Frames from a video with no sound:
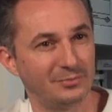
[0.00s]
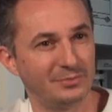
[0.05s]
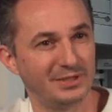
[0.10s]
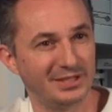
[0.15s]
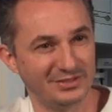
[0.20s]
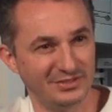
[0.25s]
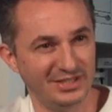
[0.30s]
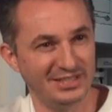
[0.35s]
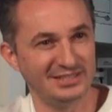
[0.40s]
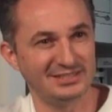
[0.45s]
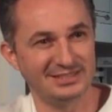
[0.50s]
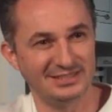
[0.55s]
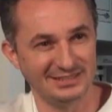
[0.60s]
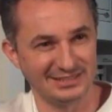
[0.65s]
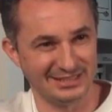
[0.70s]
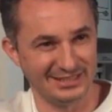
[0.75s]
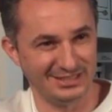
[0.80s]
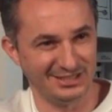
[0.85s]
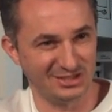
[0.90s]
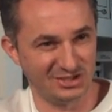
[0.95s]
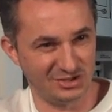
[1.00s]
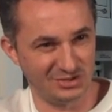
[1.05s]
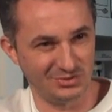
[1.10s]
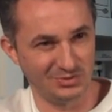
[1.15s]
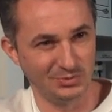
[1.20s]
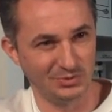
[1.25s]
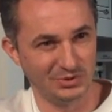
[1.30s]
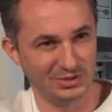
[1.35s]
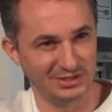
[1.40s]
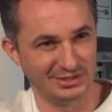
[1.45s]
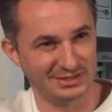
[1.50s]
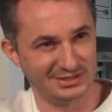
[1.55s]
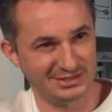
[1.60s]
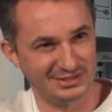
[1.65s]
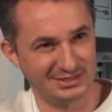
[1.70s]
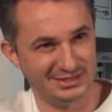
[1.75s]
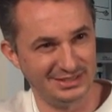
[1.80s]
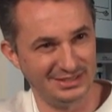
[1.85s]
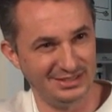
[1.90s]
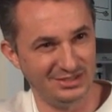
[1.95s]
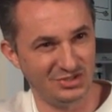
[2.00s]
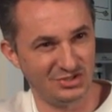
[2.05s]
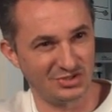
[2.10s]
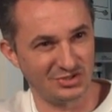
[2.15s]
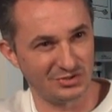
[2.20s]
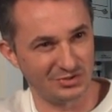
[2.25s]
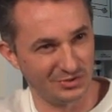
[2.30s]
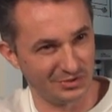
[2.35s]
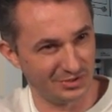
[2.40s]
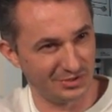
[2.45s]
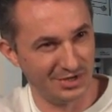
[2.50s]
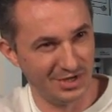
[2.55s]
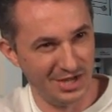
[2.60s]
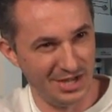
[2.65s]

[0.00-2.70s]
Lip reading: There is this like student teacher or